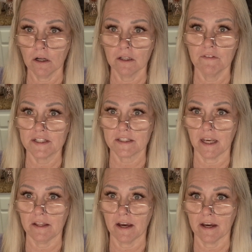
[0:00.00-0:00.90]
all of us
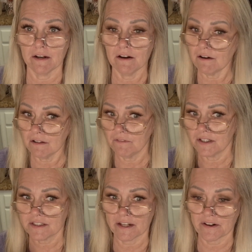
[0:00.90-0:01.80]
say that. All of
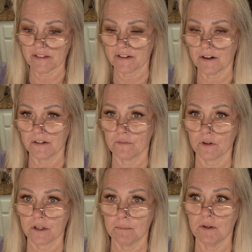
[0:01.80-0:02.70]
us that are in the
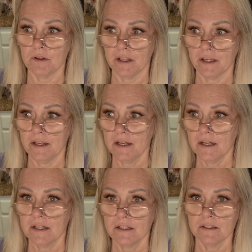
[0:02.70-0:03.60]
carnivore community
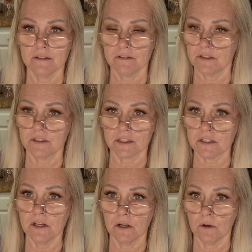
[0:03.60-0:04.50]

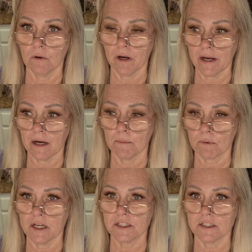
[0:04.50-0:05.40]
just know how
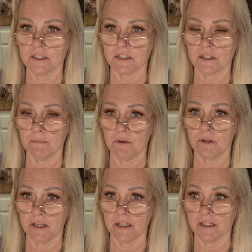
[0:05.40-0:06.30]
precious this
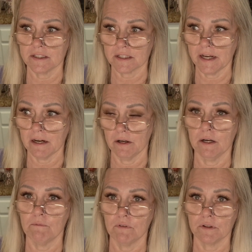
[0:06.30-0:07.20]
community is and how
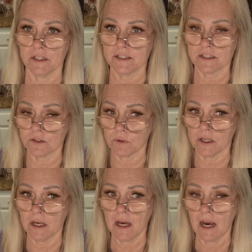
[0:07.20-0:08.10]
helpful it is, because
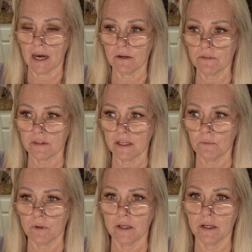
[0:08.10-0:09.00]
I don't
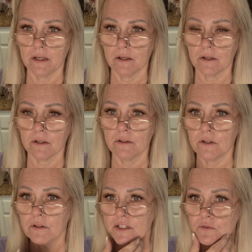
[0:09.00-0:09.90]
think we could
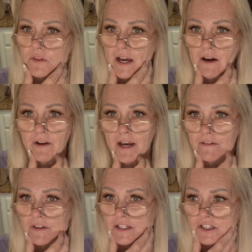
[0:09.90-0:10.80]
do this without
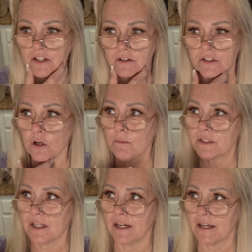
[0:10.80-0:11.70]
having each other. It's
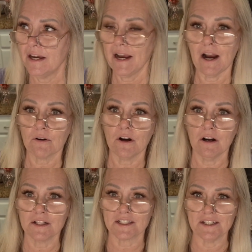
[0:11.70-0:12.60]
almost like
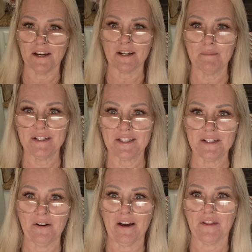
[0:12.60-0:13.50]
Alcoholics Anonymous, you
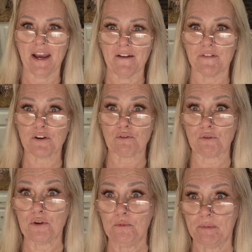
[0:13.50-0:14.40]
know how they have their
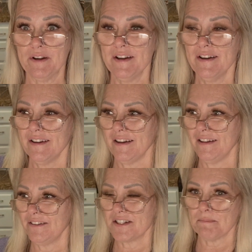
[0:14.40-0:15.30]
group
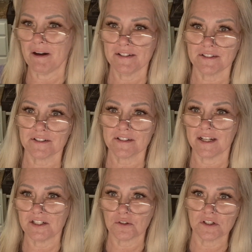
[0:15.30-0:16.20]
and their sponsors,
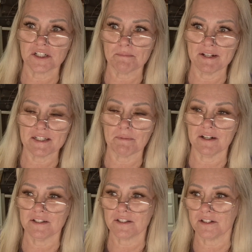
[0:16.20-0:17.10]
like George is my
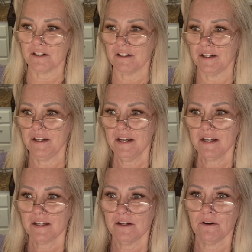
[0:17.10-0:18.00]
sponsor, and
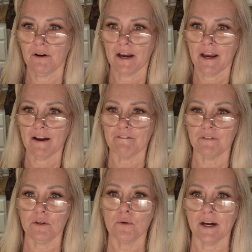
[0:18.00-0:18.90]
I
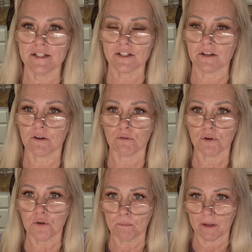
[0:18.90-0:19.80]
have, you guys are the
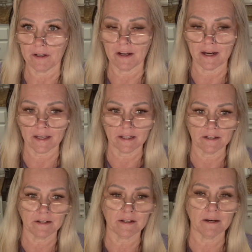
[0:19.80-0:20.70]
group, and I
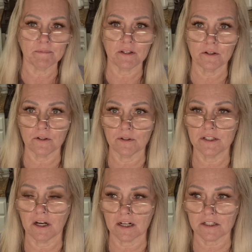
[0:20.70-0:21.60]
can come to you
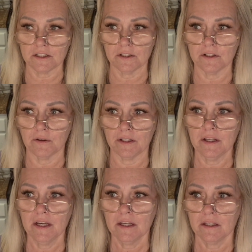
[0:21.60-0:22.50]
and talk to you, and
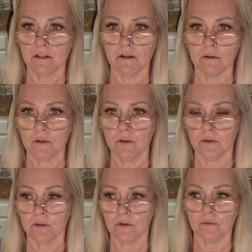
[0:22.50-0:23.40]

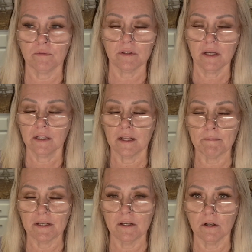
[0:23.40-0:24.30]
you let
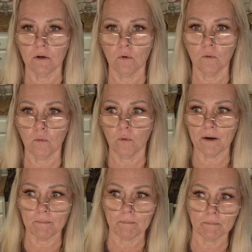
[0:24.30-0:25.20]
me know
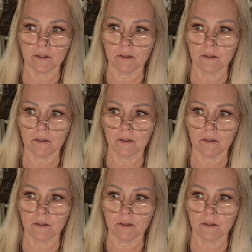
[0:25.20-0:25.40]
what